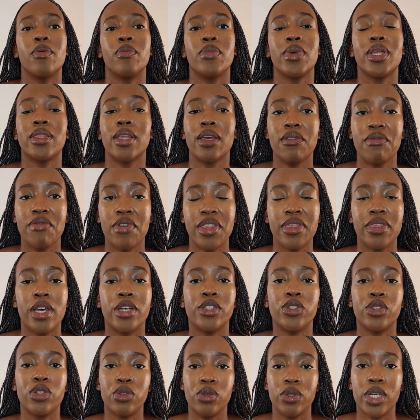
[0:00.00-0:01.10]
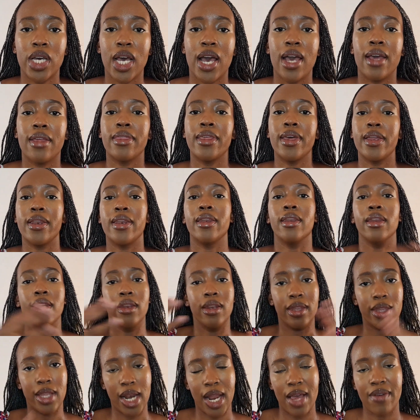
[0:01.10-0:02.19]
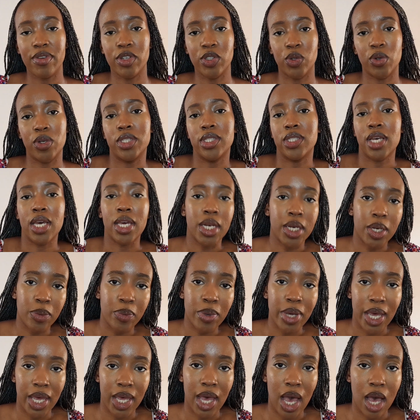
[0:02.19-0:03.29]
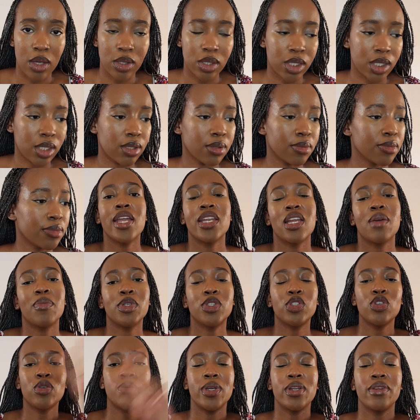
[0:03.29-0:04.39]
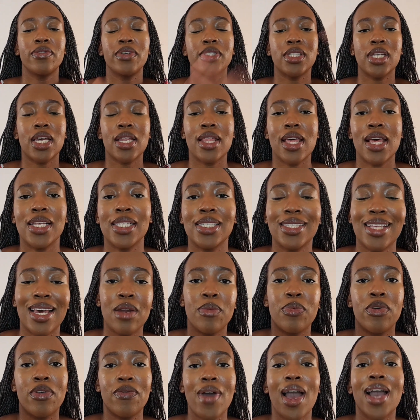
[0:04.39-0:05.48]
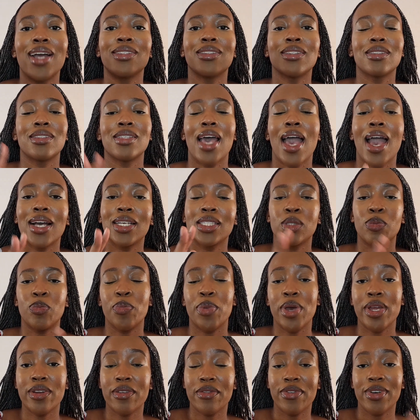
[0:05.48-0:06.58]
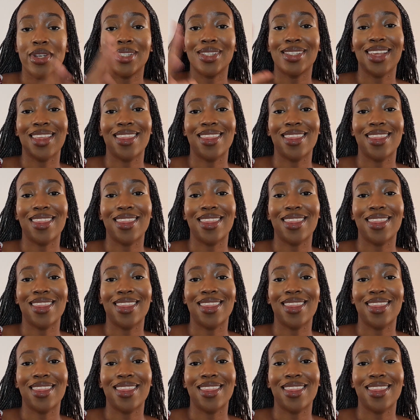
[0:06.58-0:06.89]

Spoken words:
In the event that you do die, then the life insurance can pay out. Number two benefits is that it provides tax benefits.